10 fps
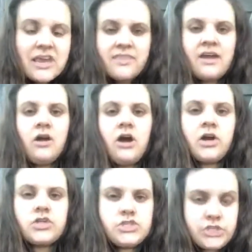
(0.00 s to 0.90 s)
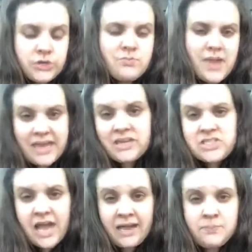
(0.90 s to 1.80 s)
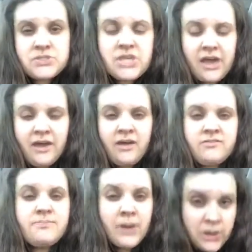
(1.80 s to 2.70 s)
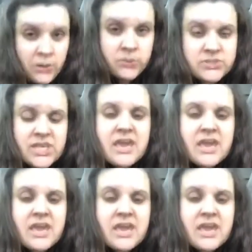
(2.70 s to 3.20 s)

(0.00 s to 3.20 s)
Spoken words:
there are two main types of bows